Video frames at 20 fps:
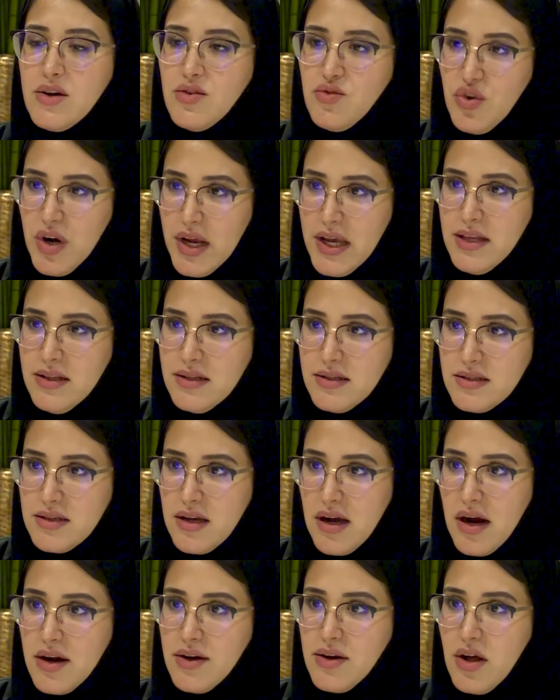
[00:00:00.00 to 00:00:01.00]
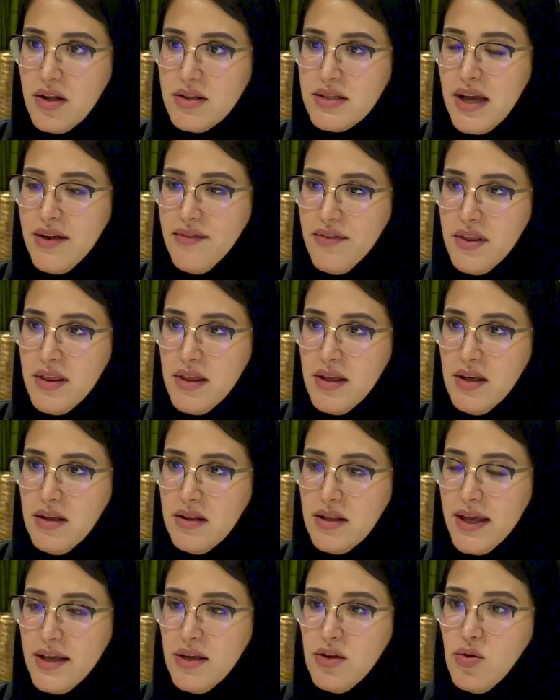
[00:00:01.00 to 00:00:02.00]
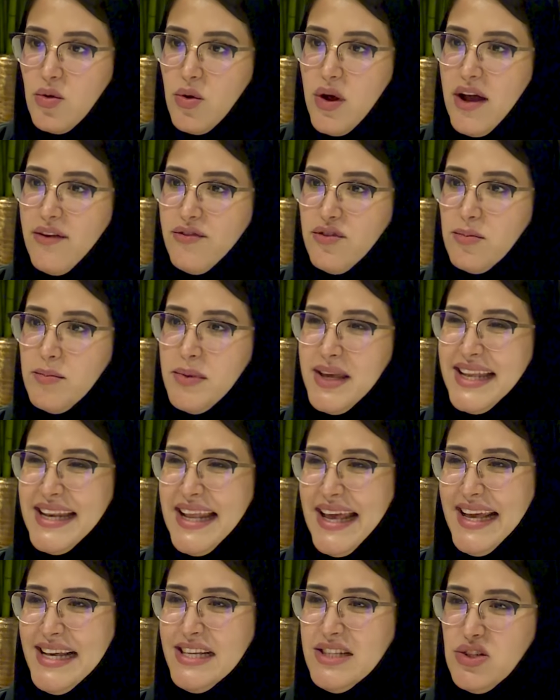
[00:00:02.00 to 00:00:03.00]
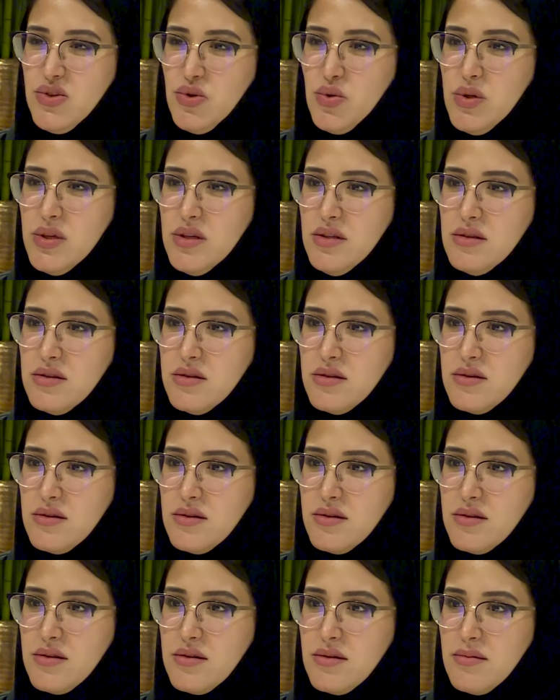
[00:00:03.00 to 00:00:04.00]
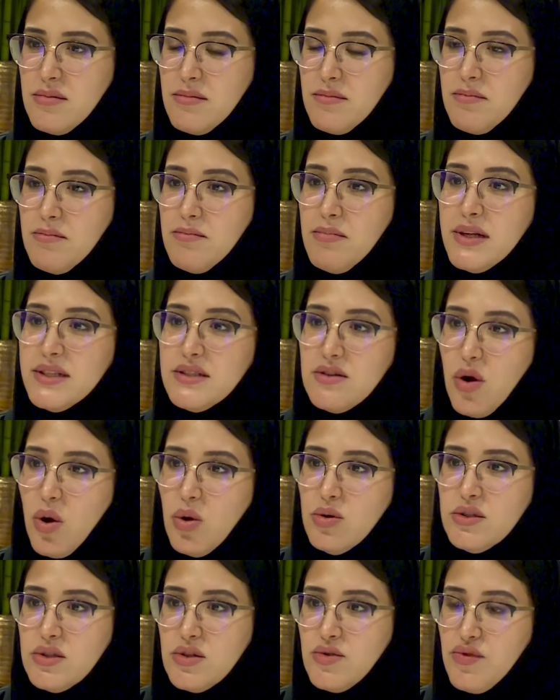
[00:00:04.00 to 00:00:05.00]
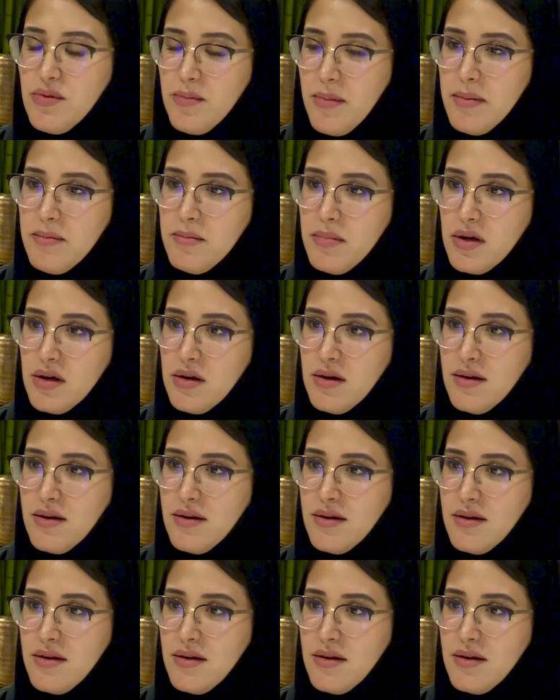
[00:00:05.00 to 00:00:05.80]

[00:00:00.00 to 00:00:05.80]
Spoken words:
Grades are not everything. Like, you don't have to be an A student. But also remember,